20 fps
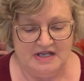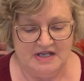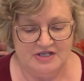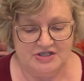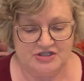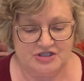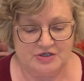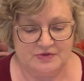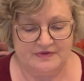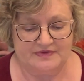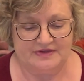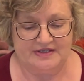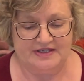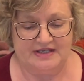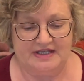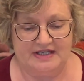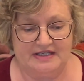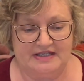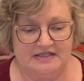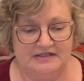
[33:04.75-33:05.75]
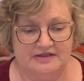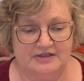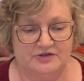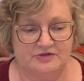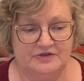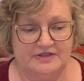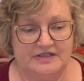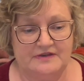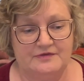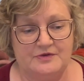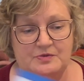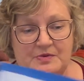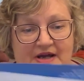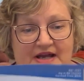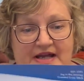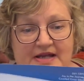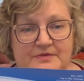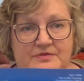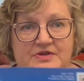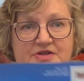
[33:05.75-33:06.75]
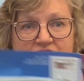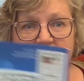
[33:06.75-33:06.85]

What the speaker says: So the little giveaway would